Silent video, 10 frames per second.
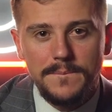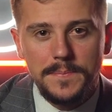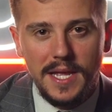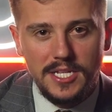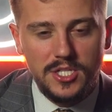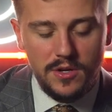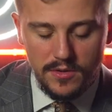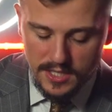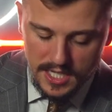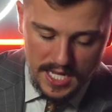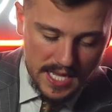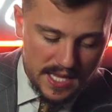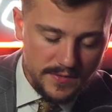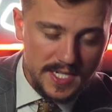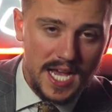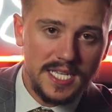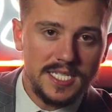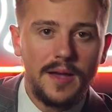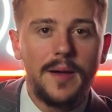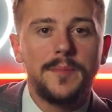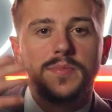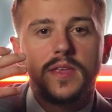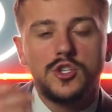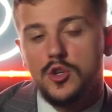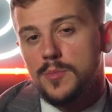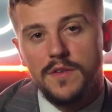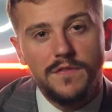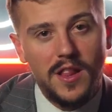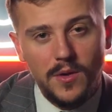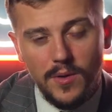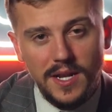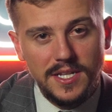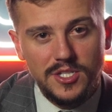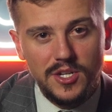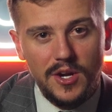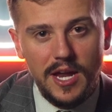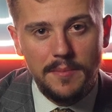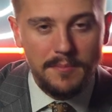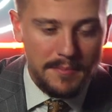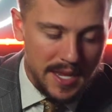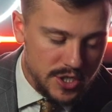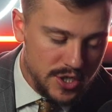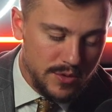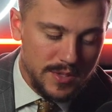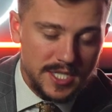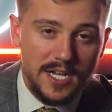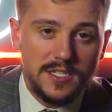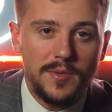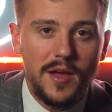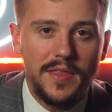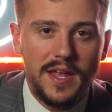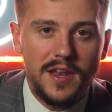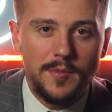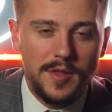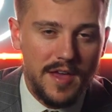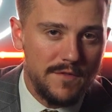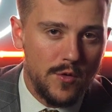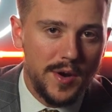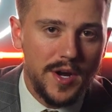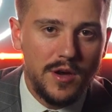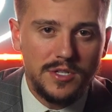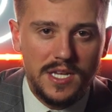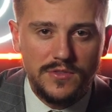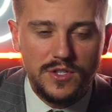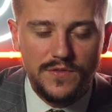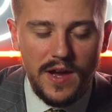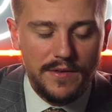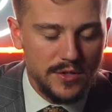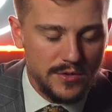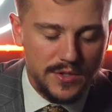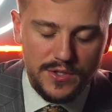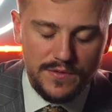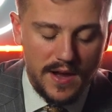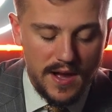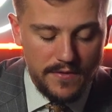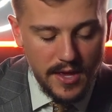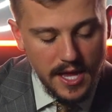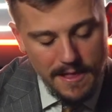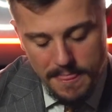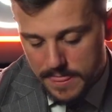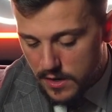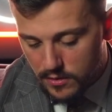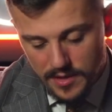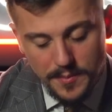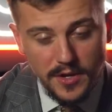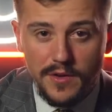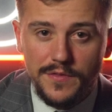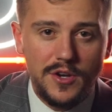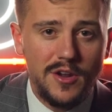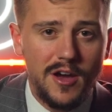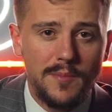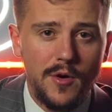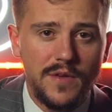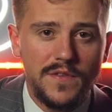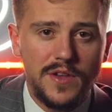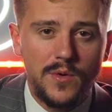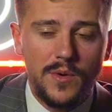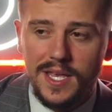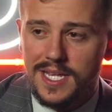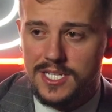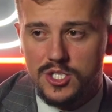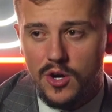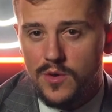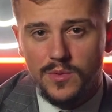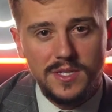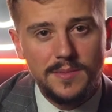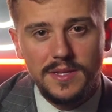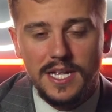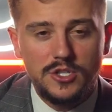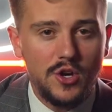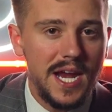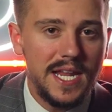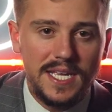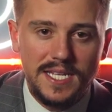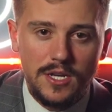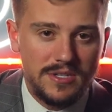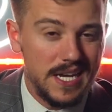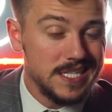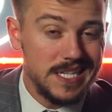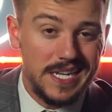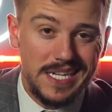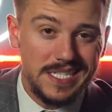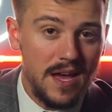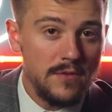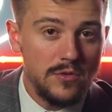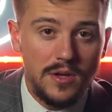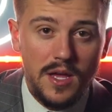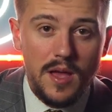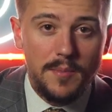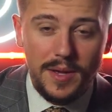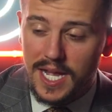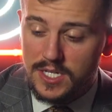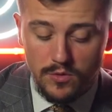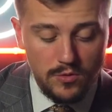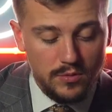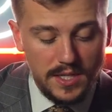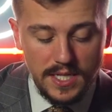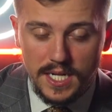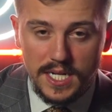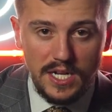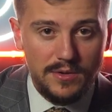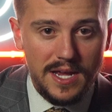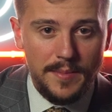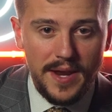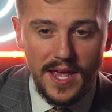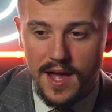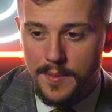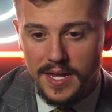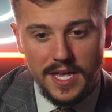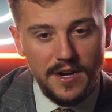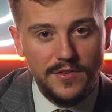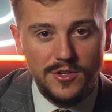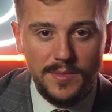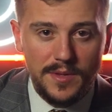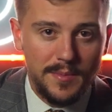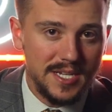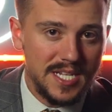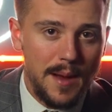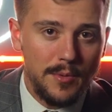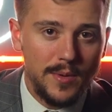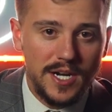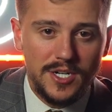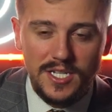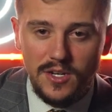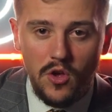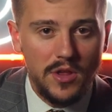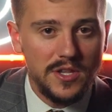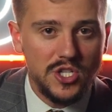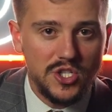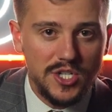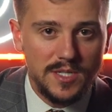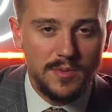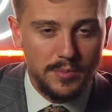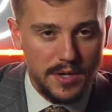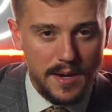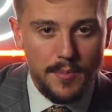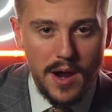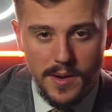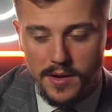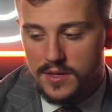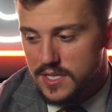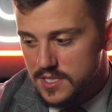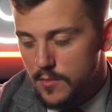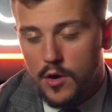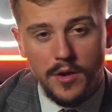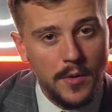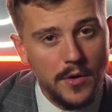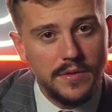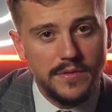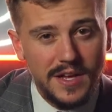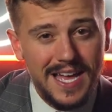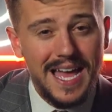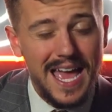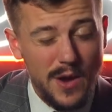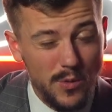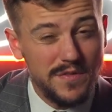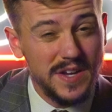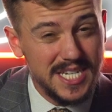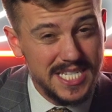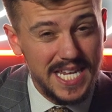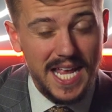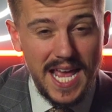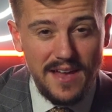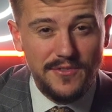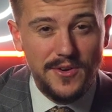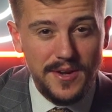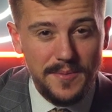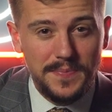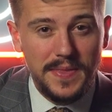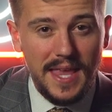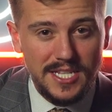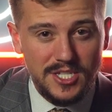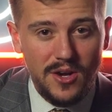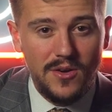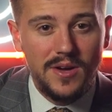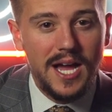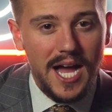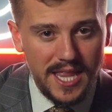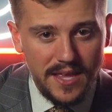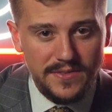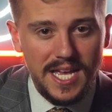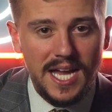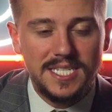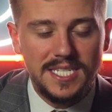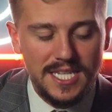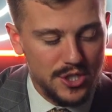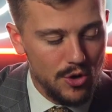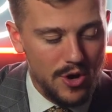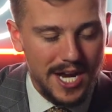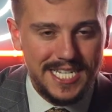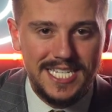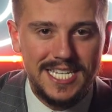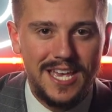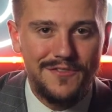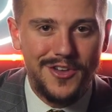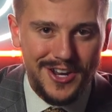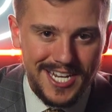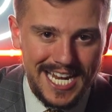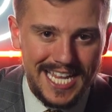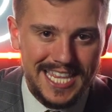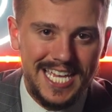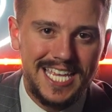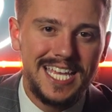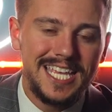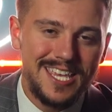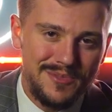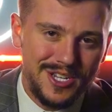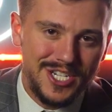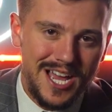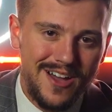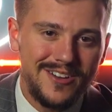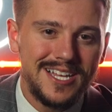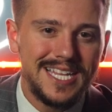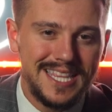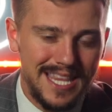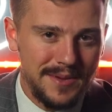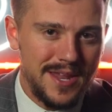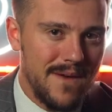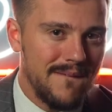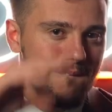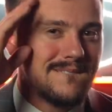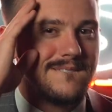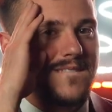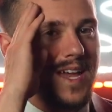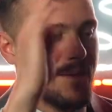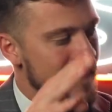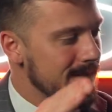And so I love you guys. Shoot me a follow on Instagram. Make sure you reach out to me on that number, that 480-725-2325. Let me know if you're in automotive and you want to get started with some of that training. Go take it to the next level. But guys, we're really going to go dominate. I'm going to interview some of the best operators in all industries, but primarily some automotive, and we're fixing to get after it. And so I love you guys. Let's go crazy. If y'all need anything, give me a shout. Let me know. Come on.